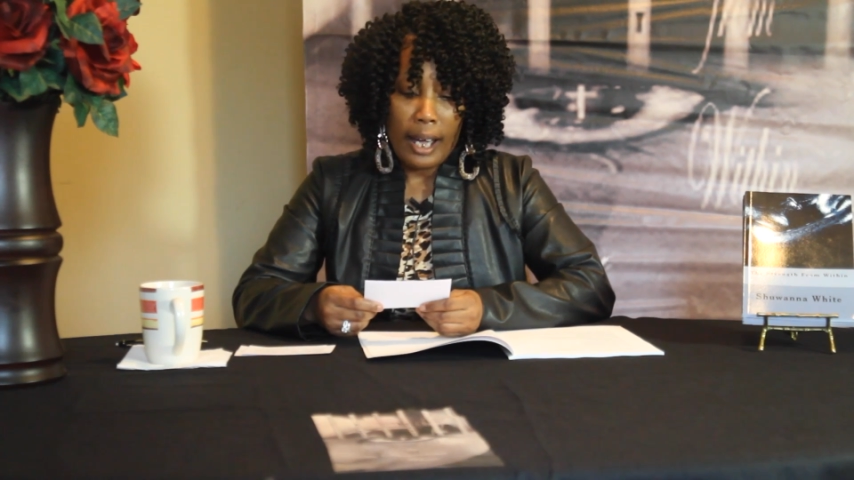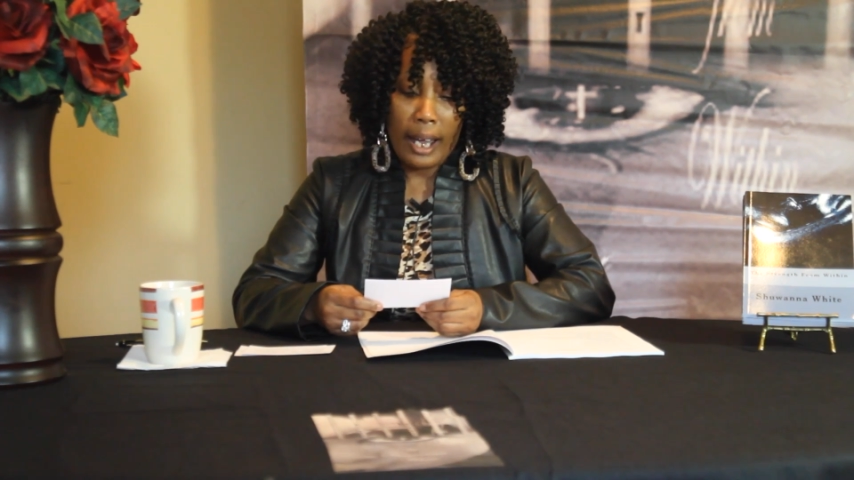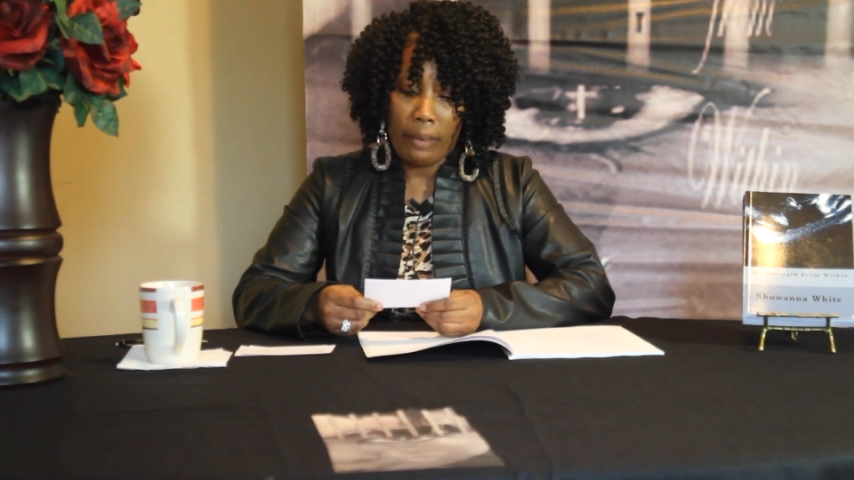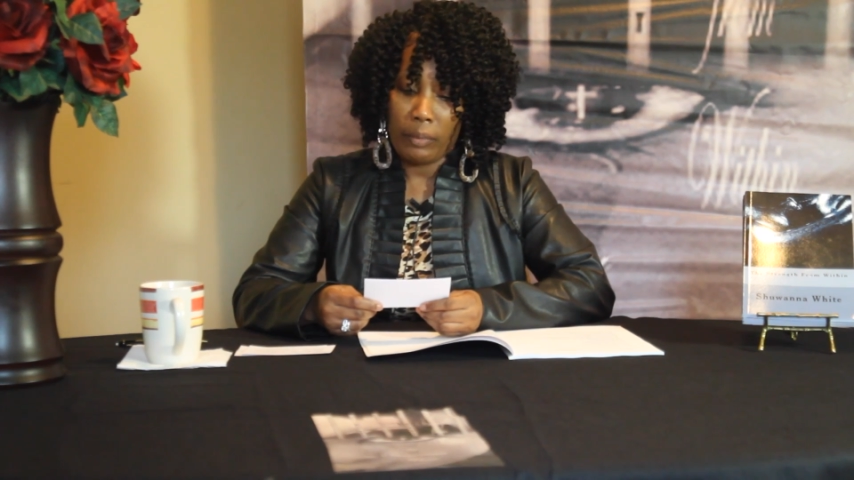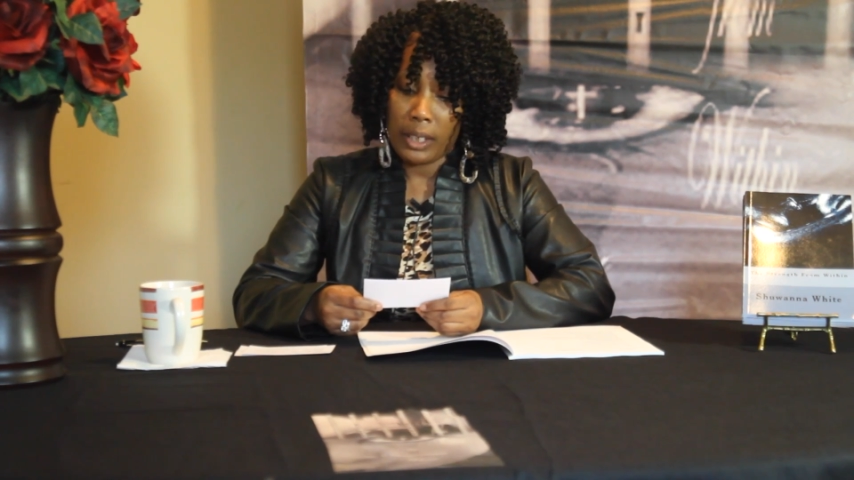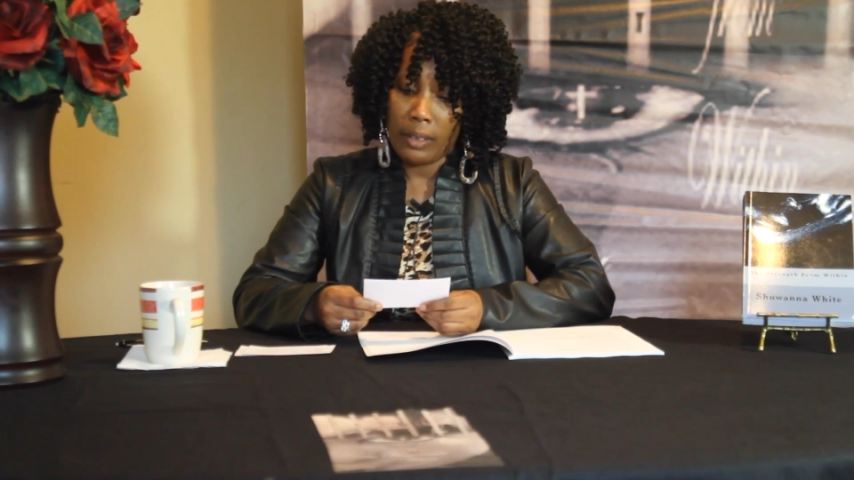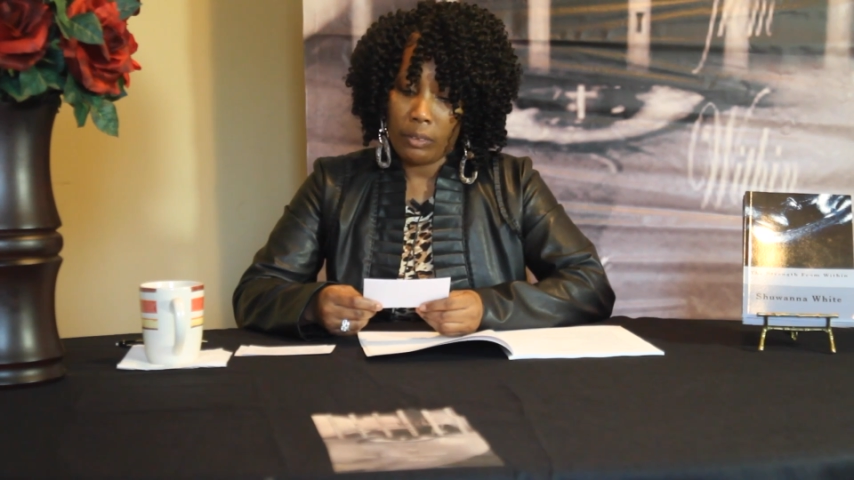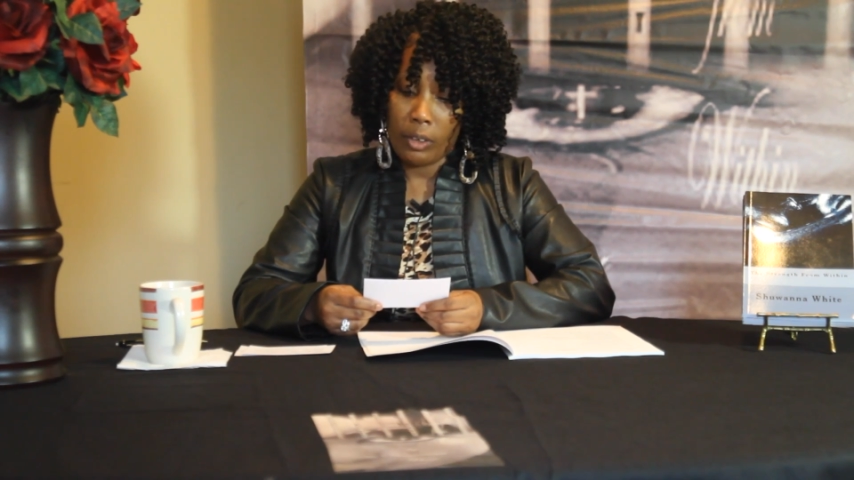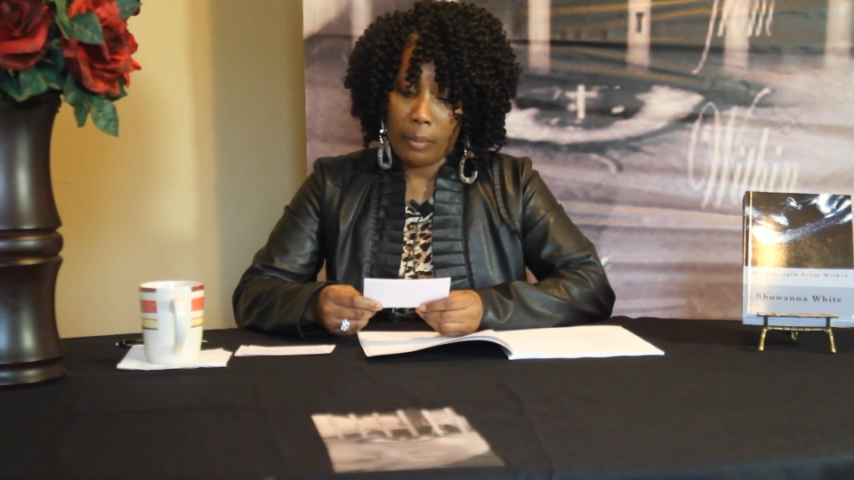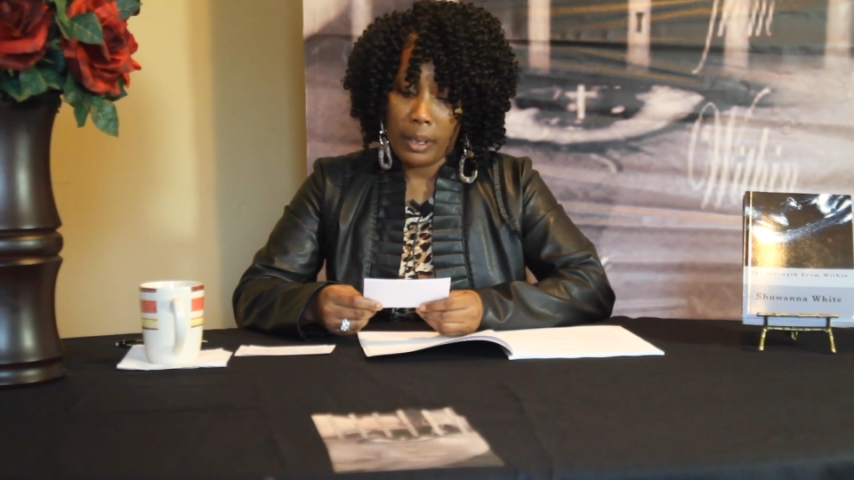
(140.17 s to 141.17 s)
I have
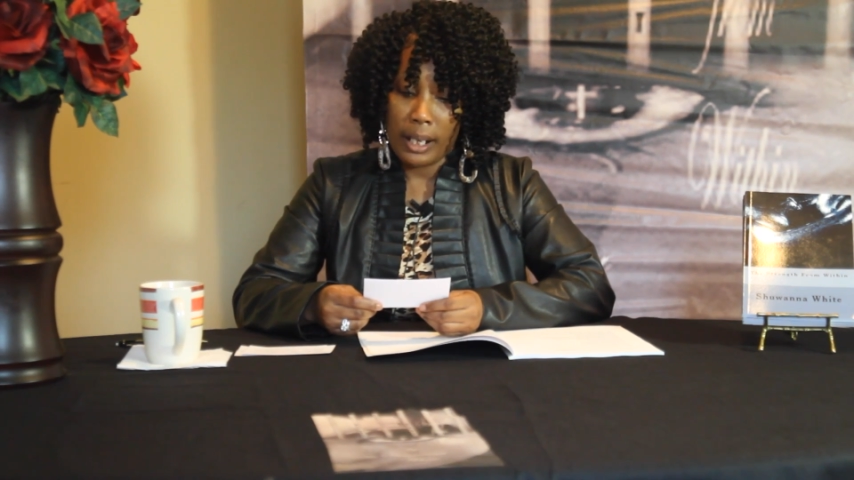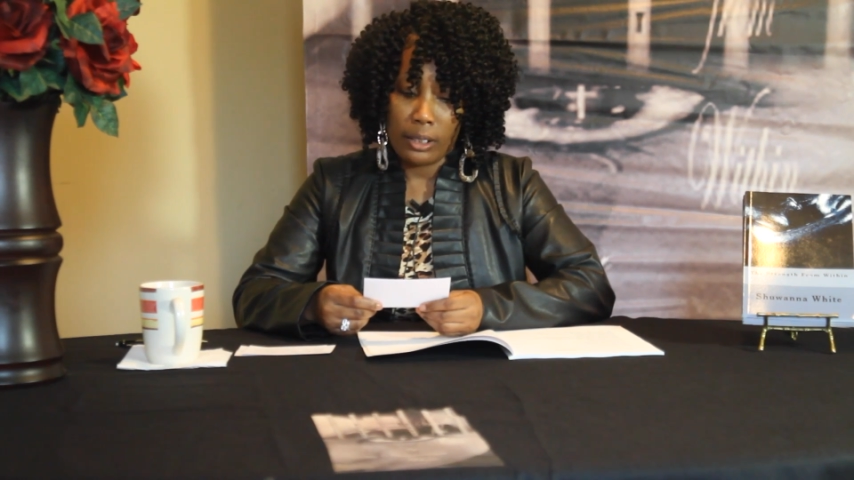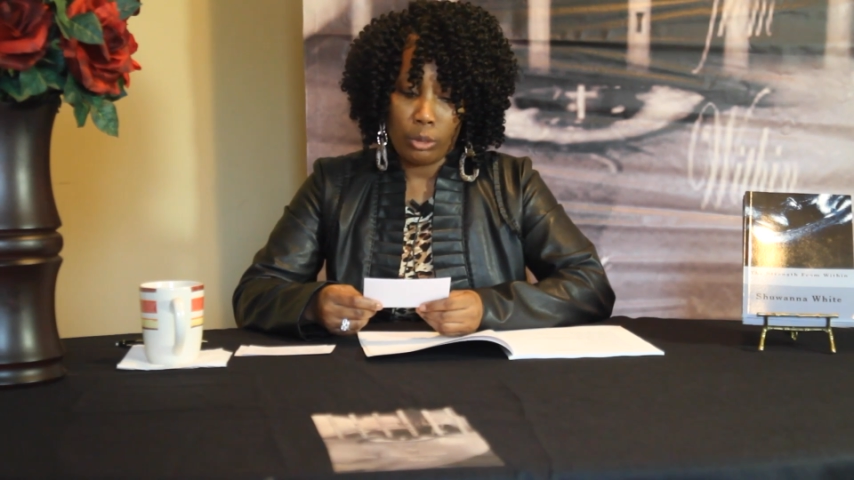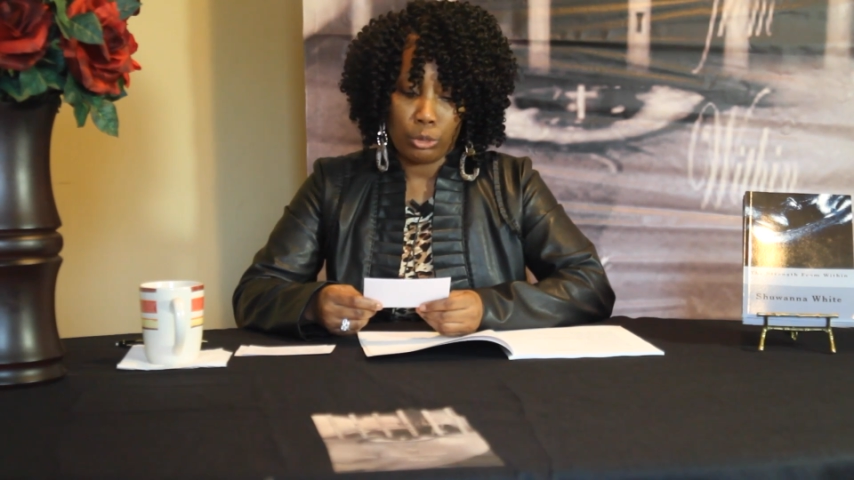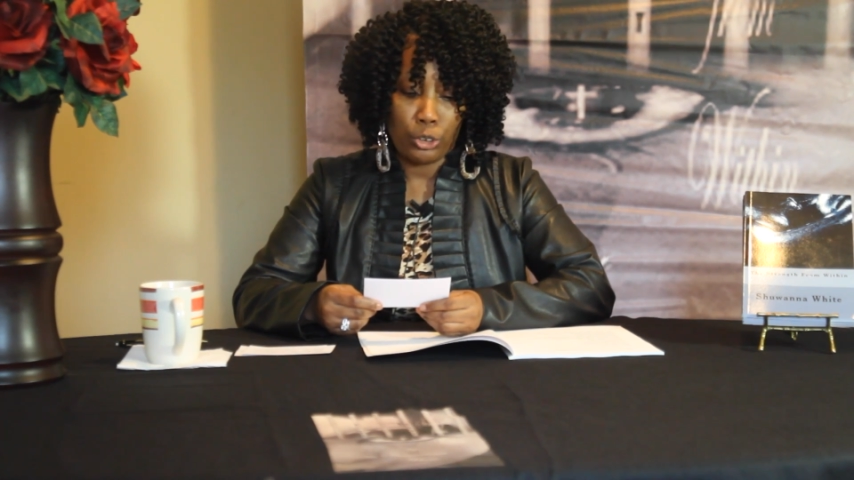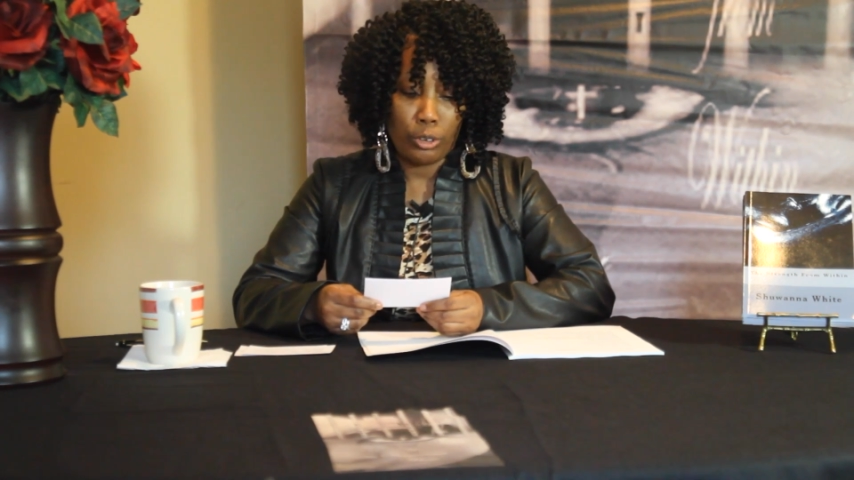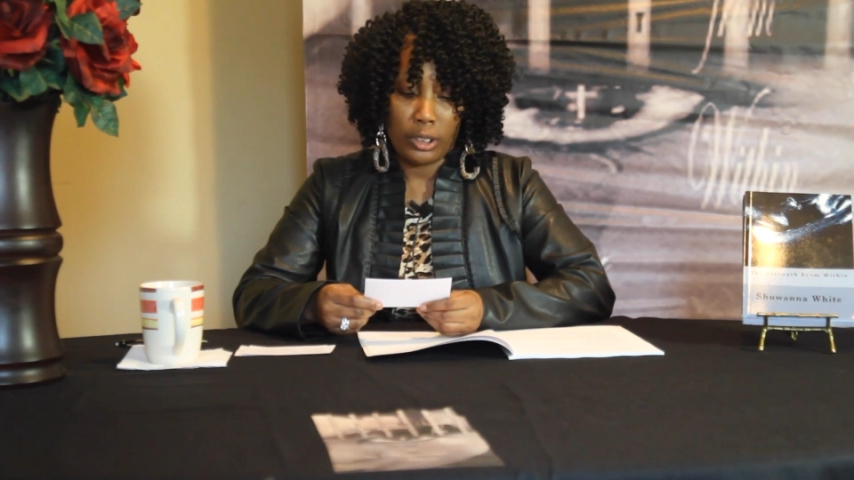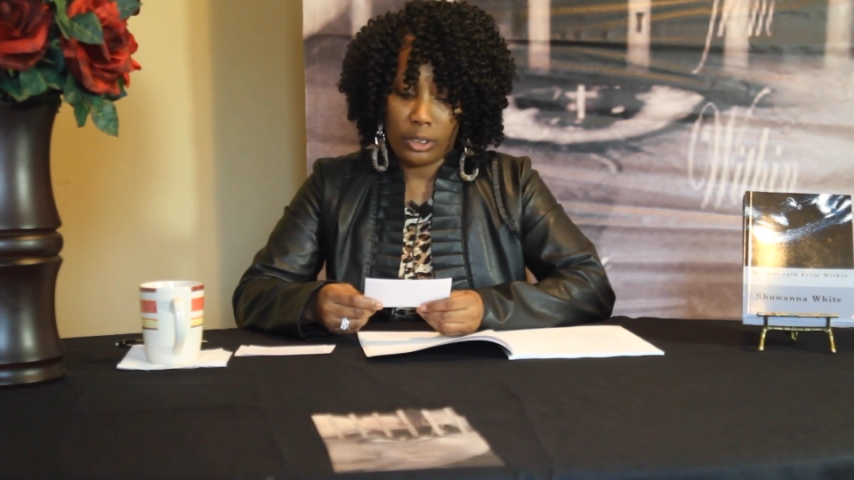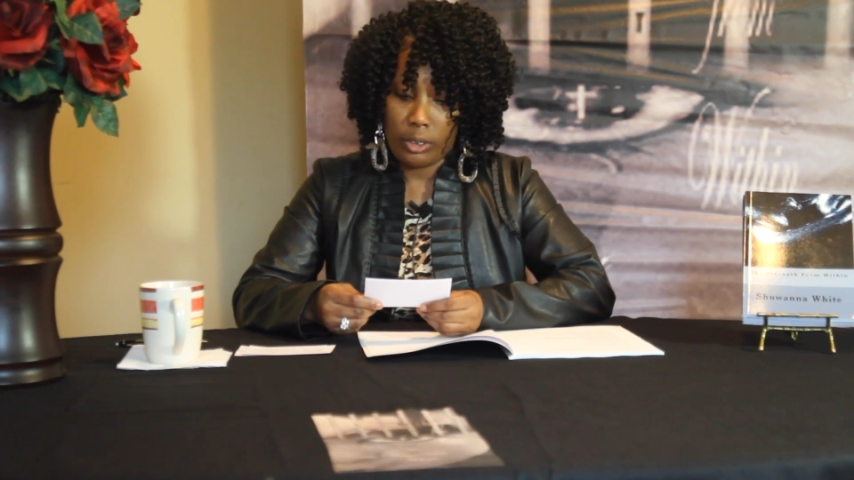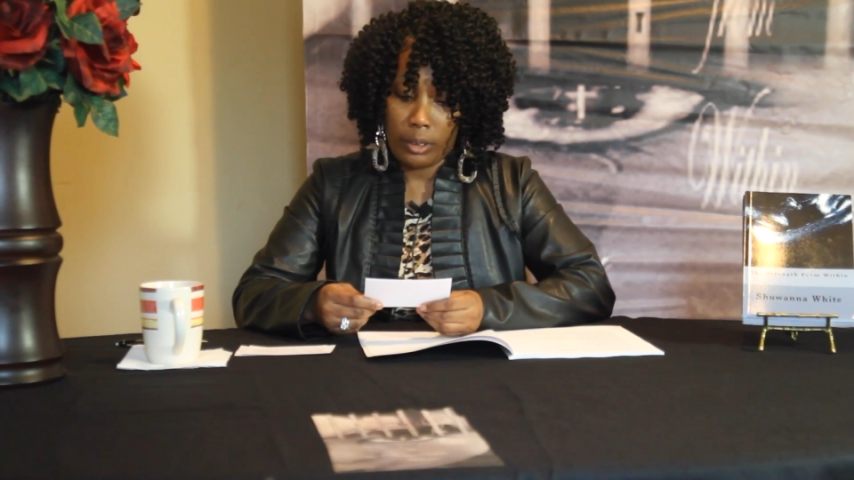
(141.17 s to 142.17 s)
forgiven her, but I don't
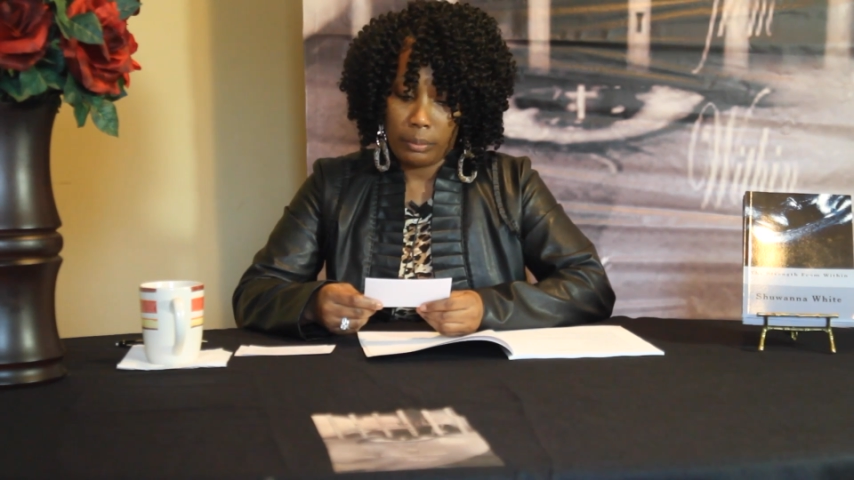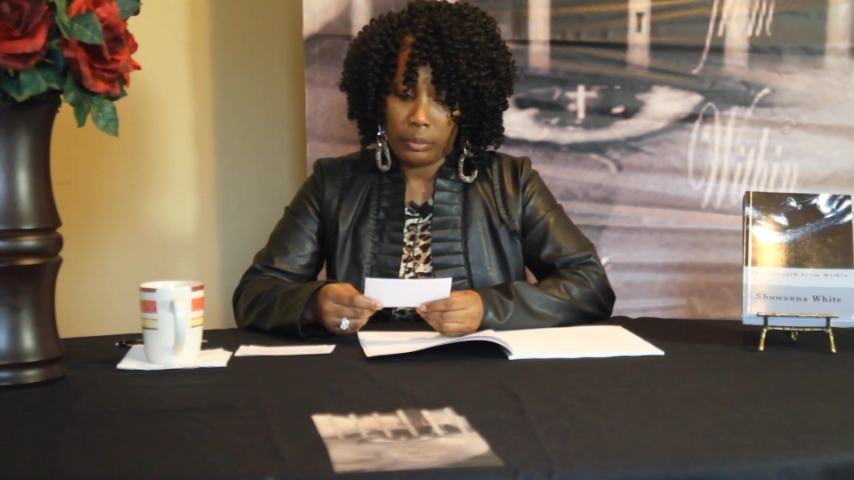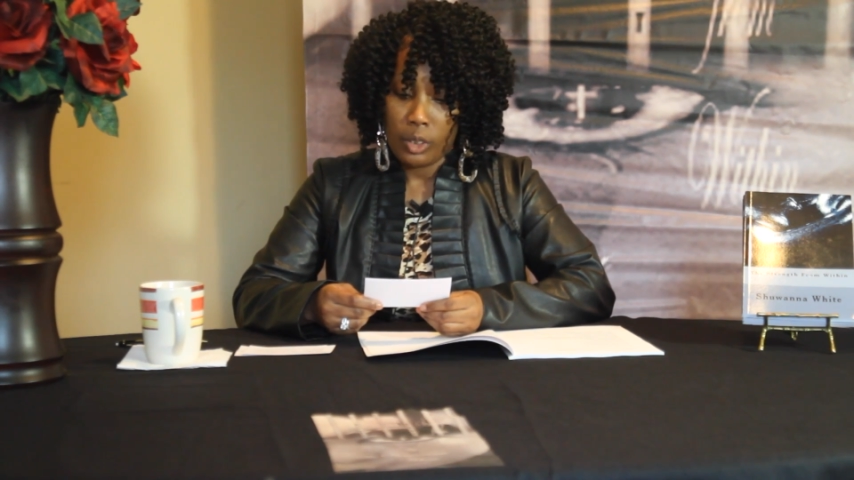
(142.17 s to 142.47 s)
trust her.